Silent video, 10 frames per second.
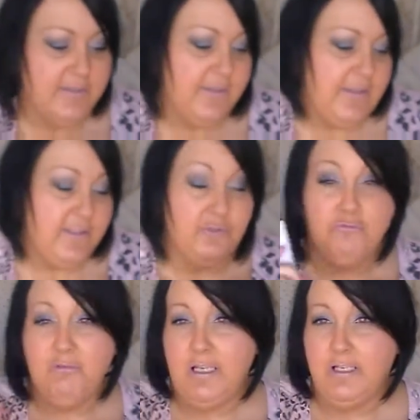so this
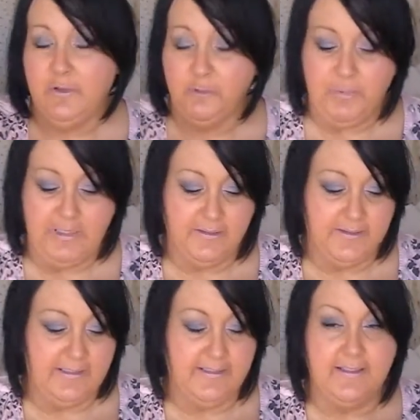is really good
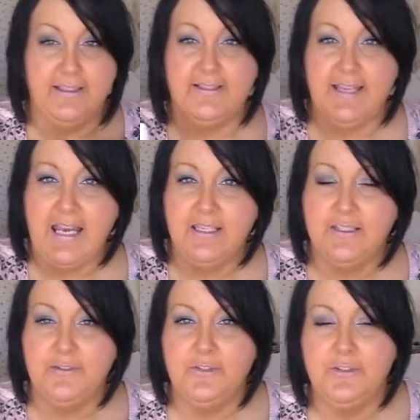because it's
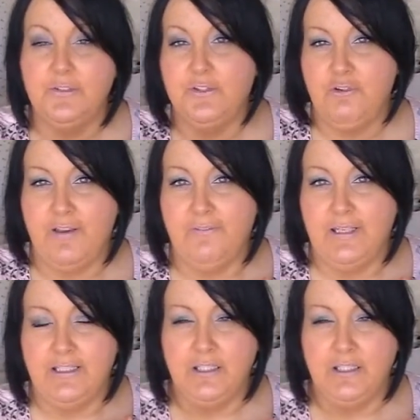handy for sort of travelling.